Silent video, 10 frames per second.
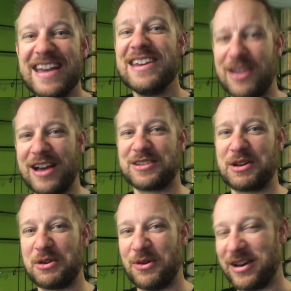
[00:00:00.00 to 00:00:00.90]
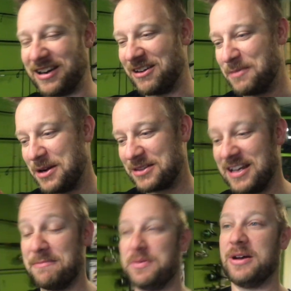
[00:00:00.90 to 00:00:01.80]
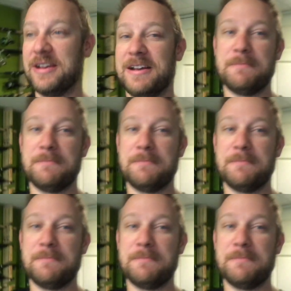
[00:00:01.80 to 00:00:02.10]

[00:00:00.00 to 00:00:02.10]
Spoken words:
You guys are going to want to hear about that. But